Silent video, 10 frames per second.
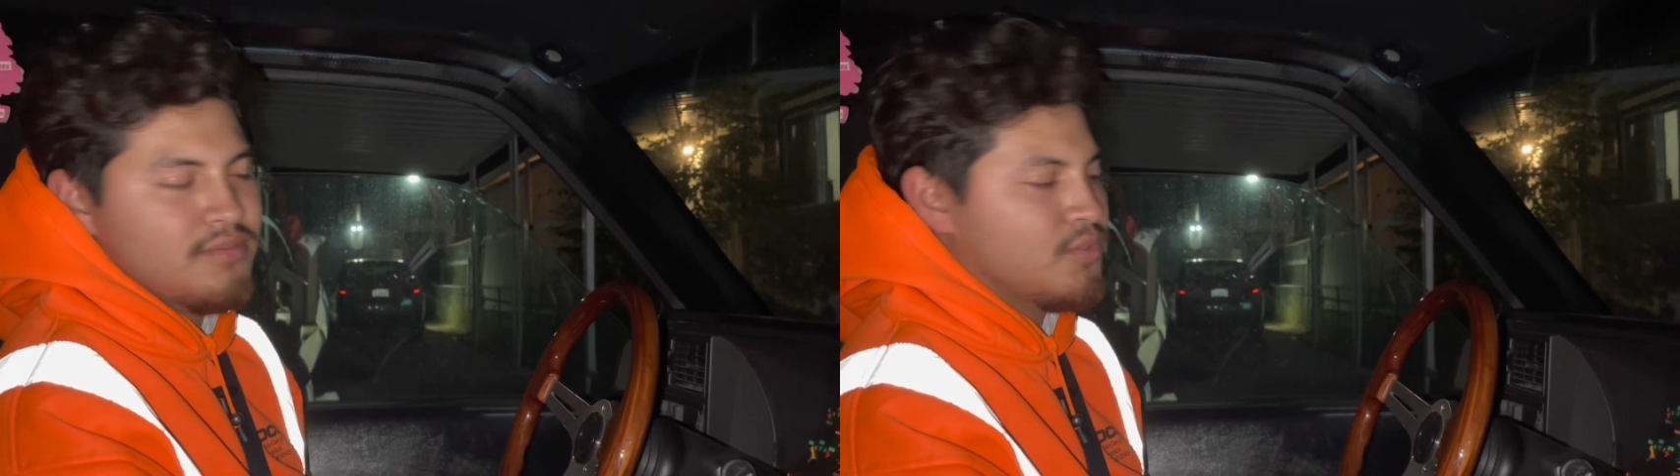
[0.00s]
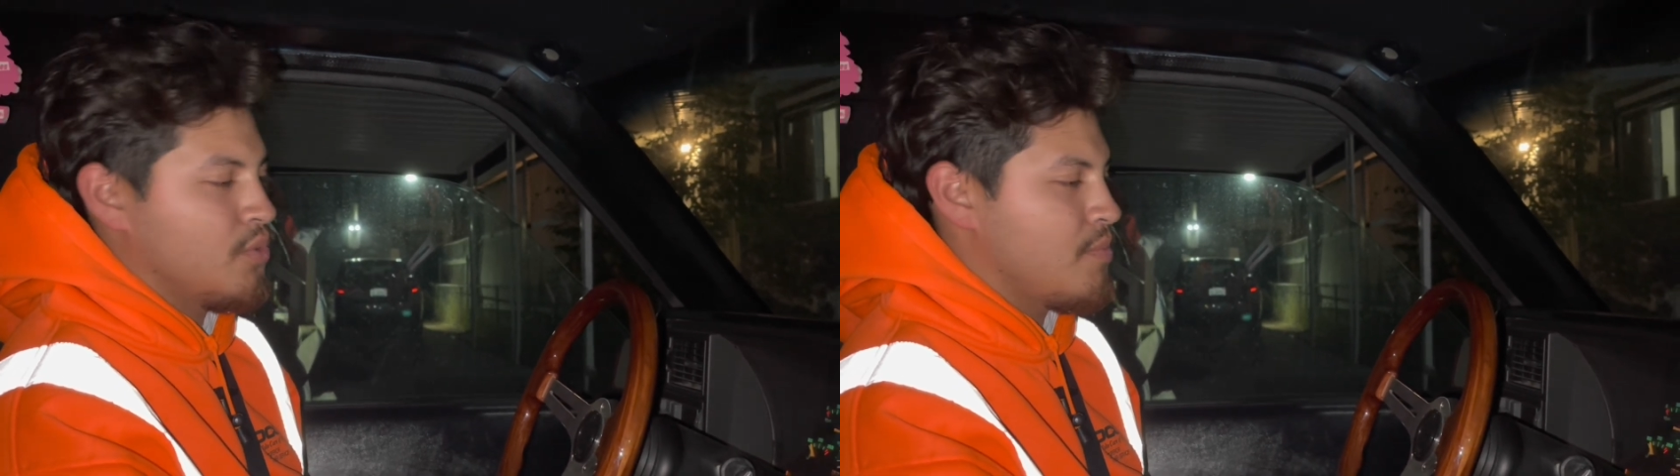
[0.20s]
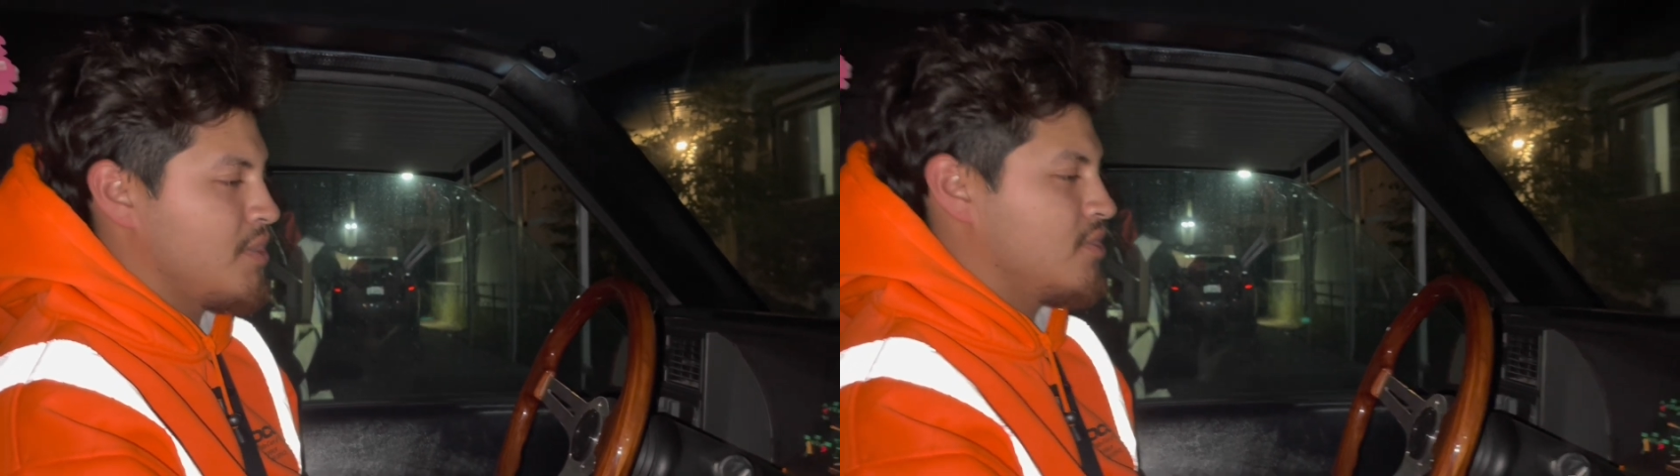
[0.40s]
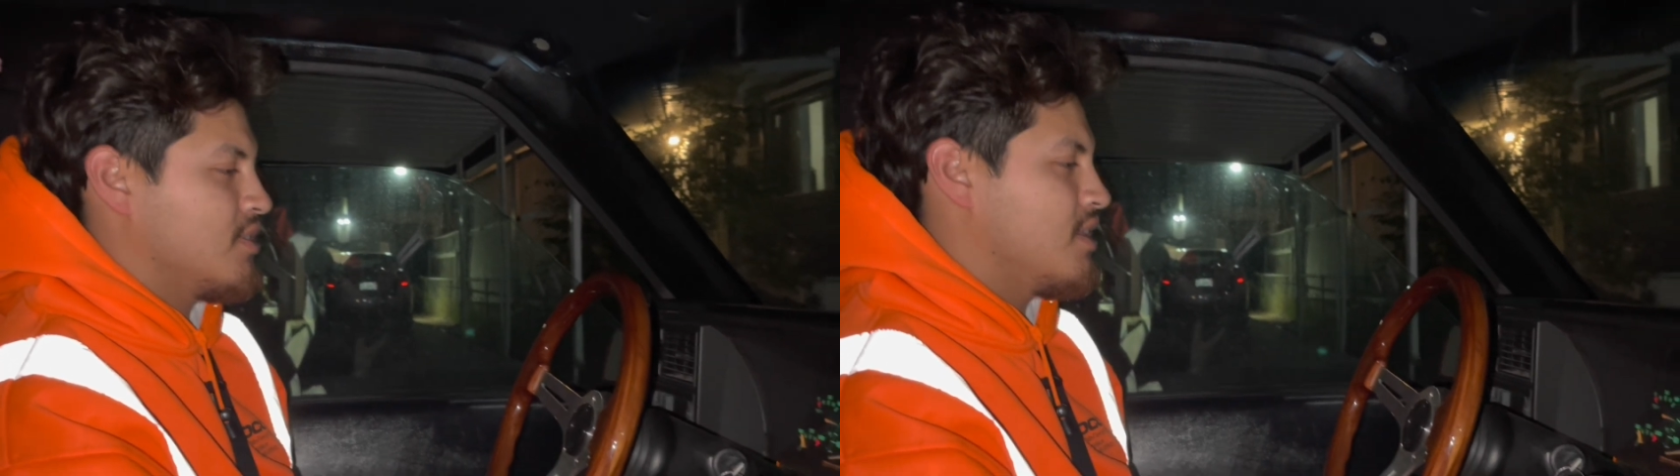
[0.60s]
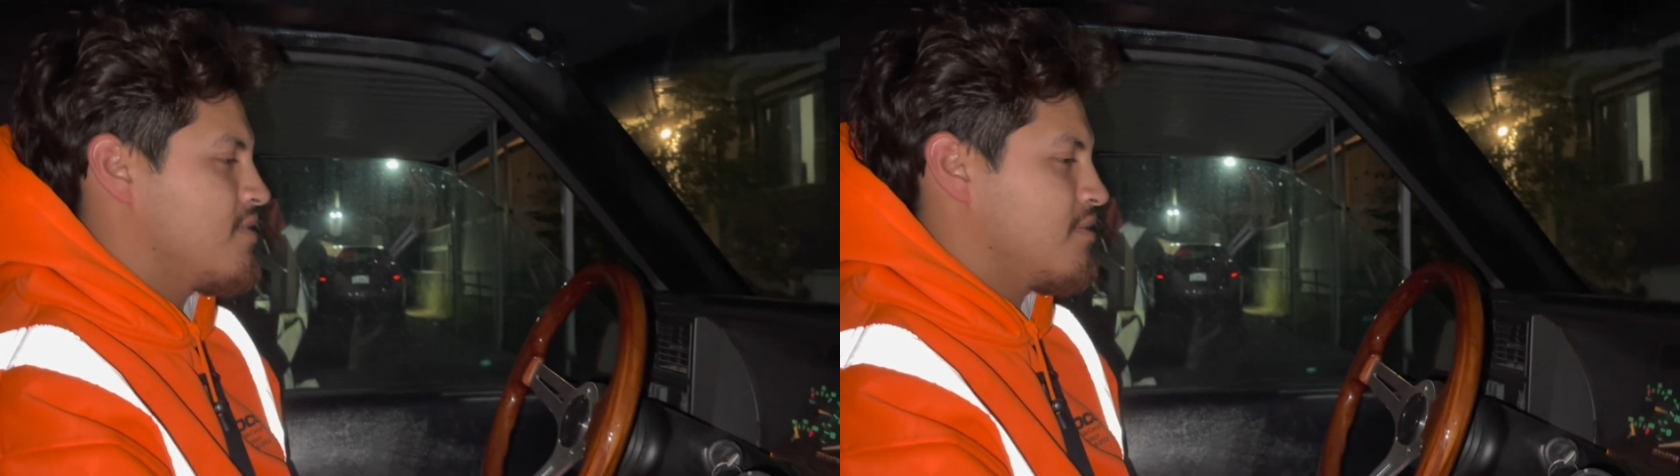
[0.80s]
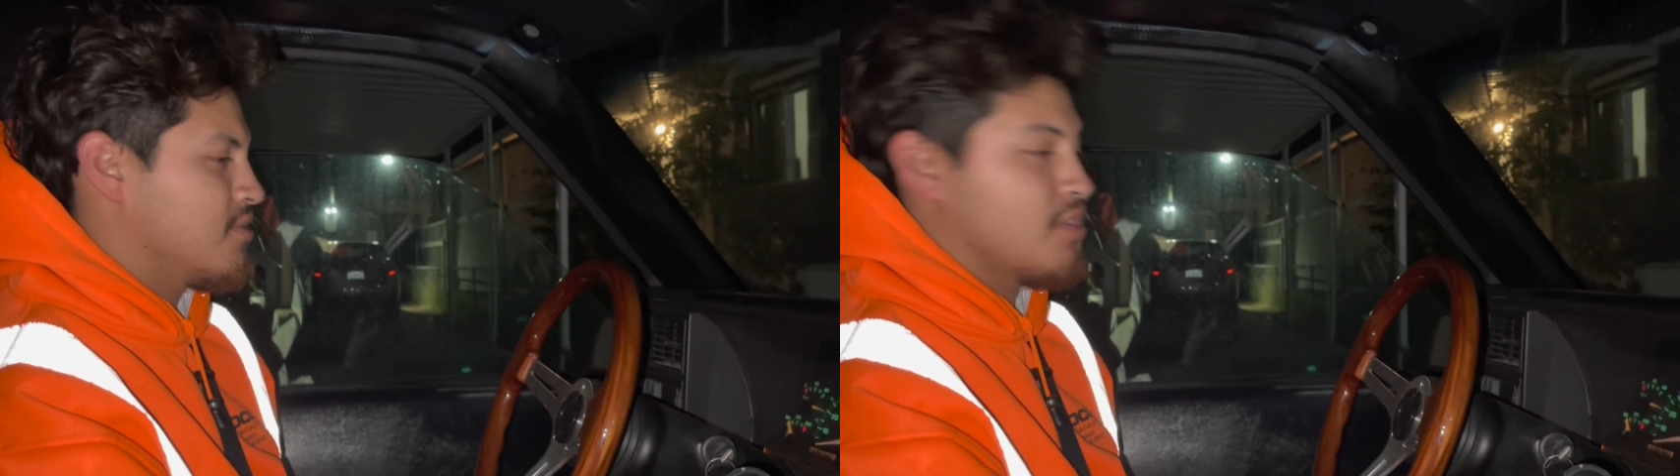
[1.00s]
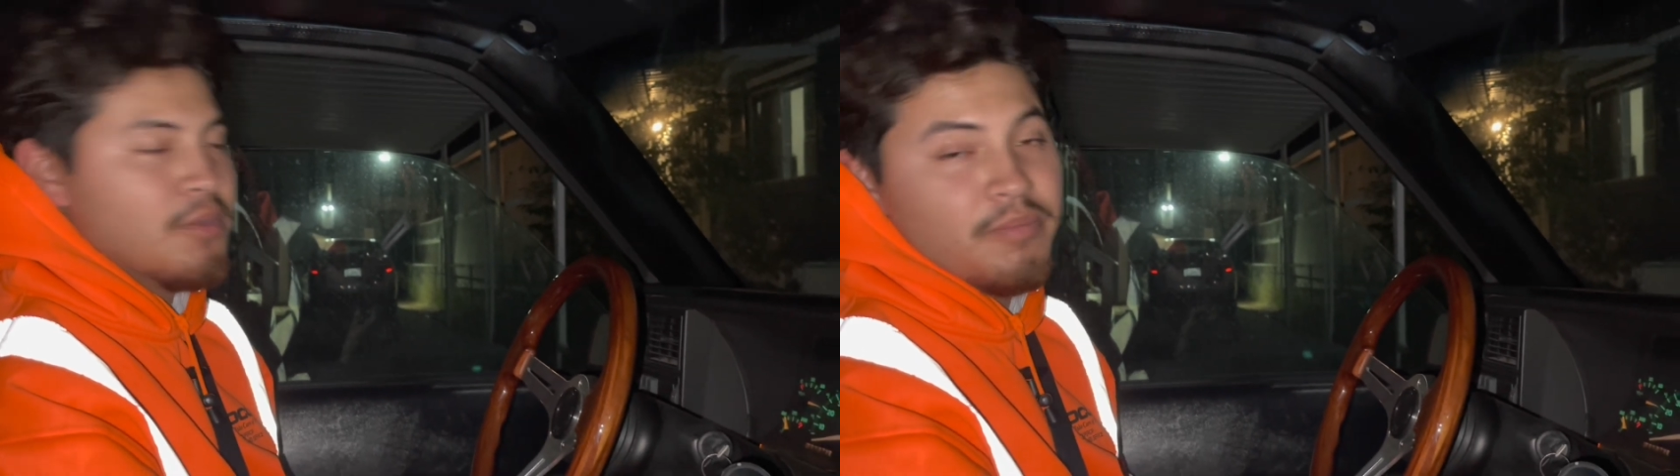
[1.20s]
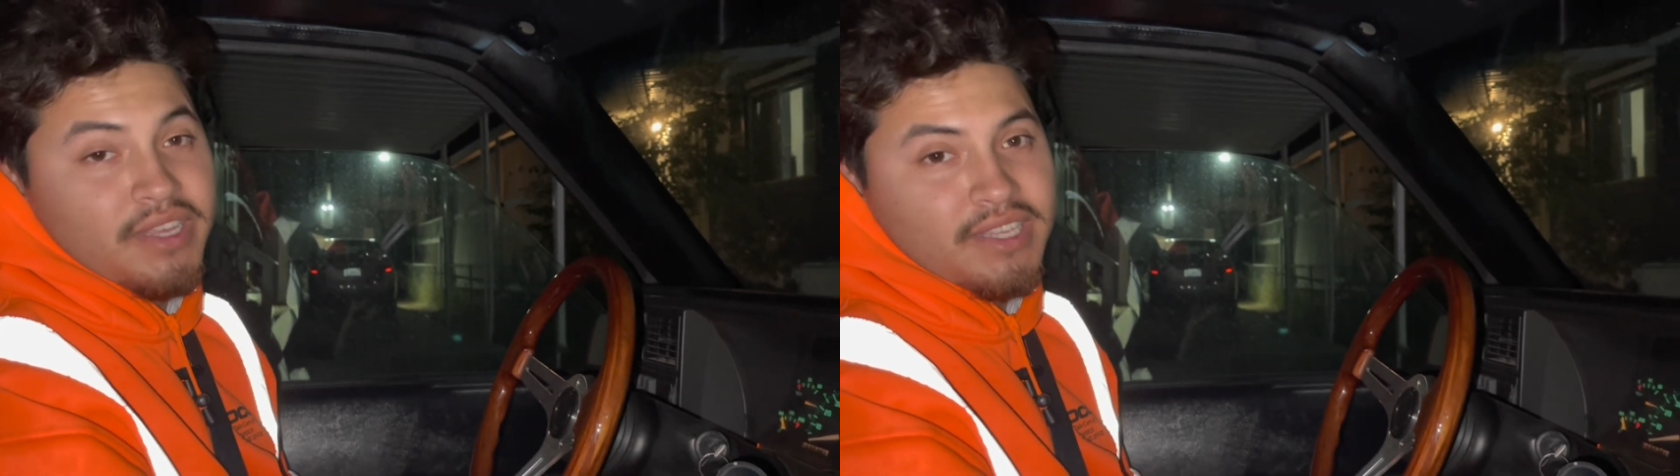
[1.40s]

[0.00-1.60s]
20-minute drive, stopped by the